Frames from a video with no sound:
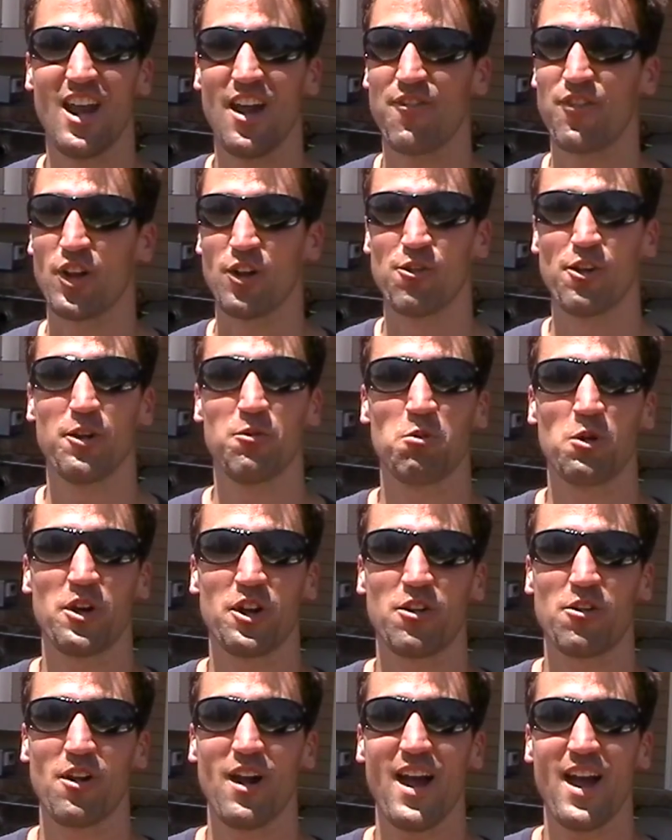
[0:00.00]
If the grid were
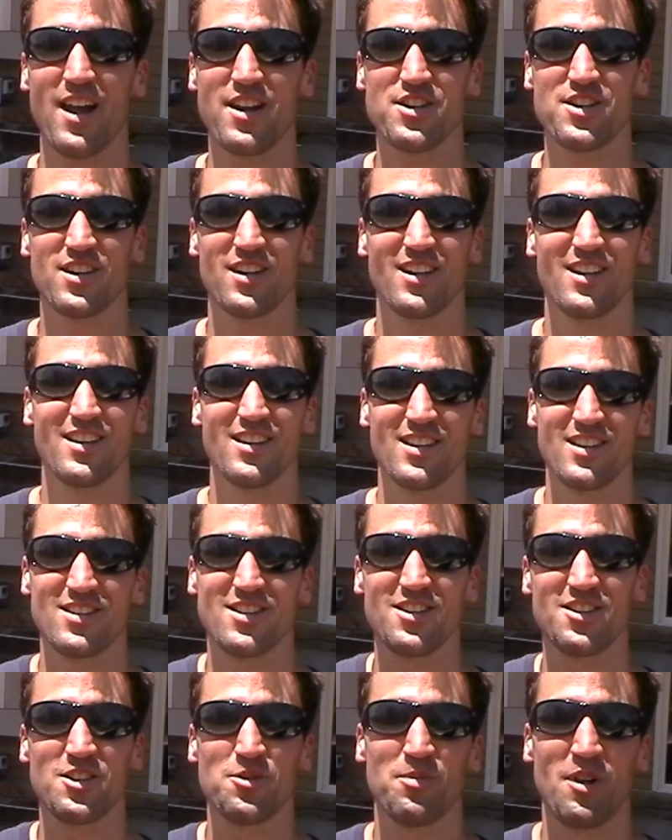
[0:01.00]
to crash, the
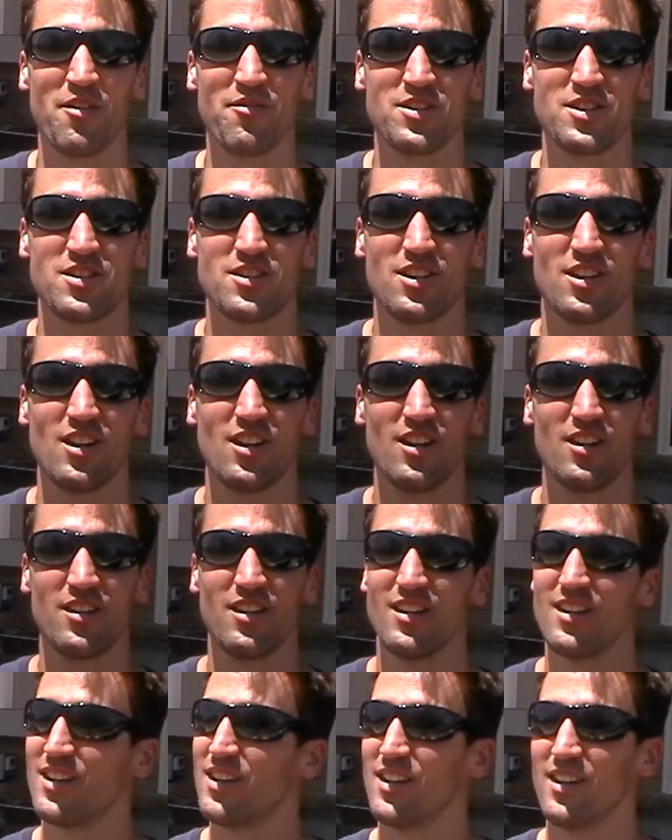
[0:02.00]
system I've installed
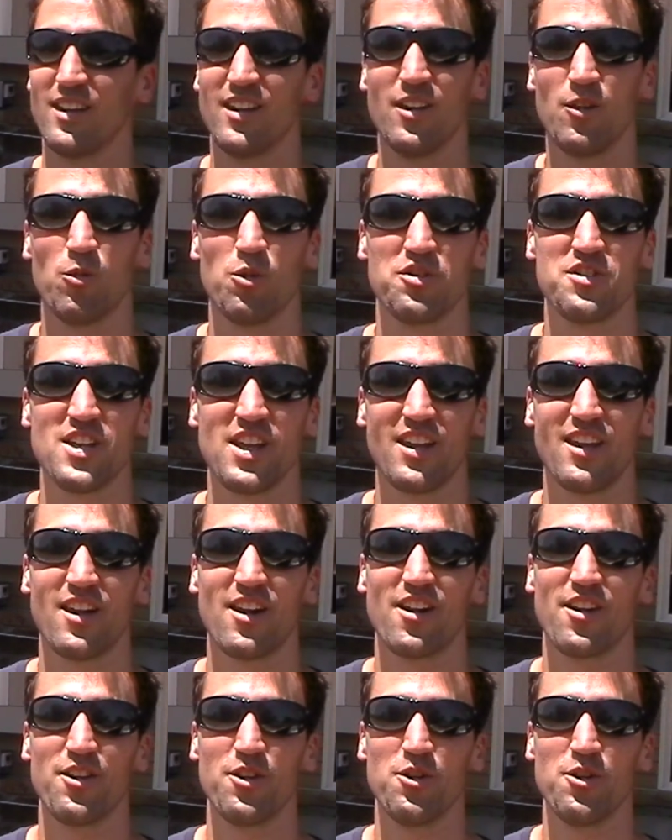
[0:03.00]
will take care